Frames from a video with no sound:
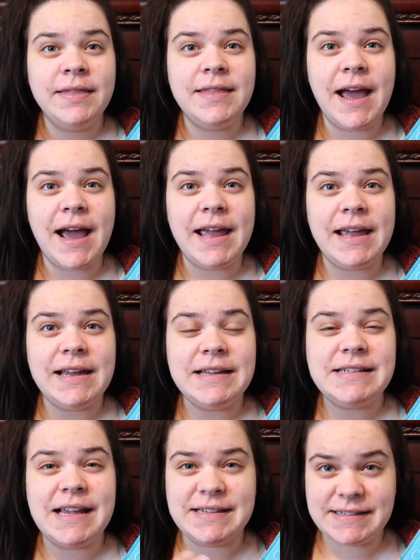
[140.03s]
that
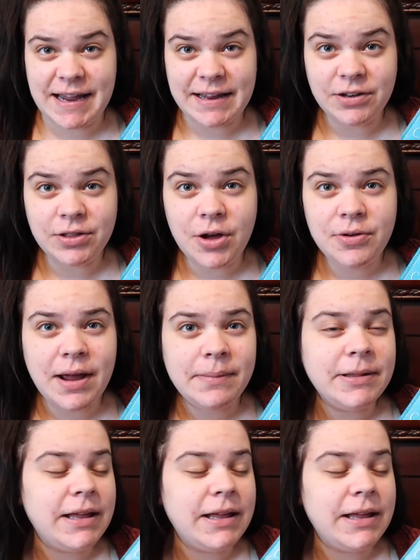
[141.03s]
is a standalone I